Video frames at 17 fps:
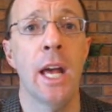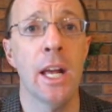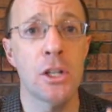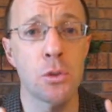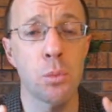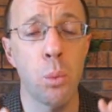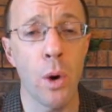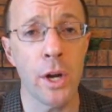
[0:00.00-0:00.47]

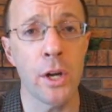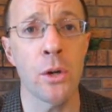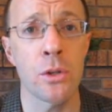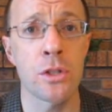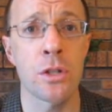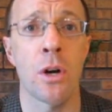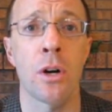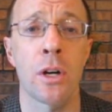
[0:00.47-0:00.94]
It's what
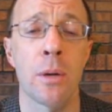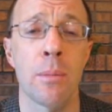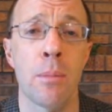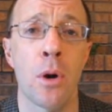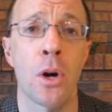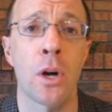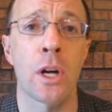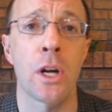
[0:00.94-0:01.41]
your target
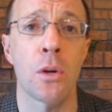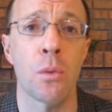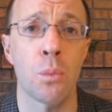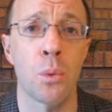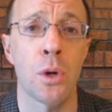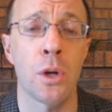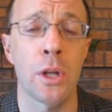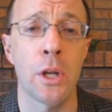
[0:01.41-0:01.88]
market
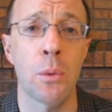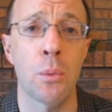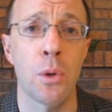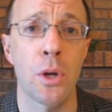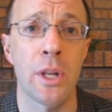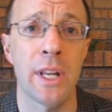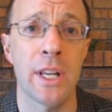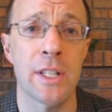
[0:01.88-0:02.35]

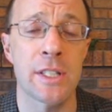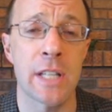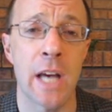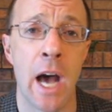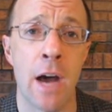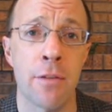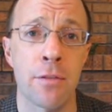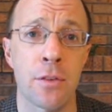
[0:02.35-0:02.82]
really is
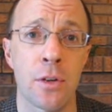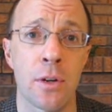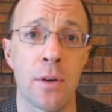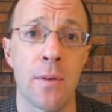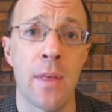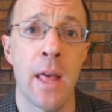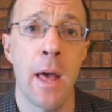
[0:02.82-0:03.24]
after.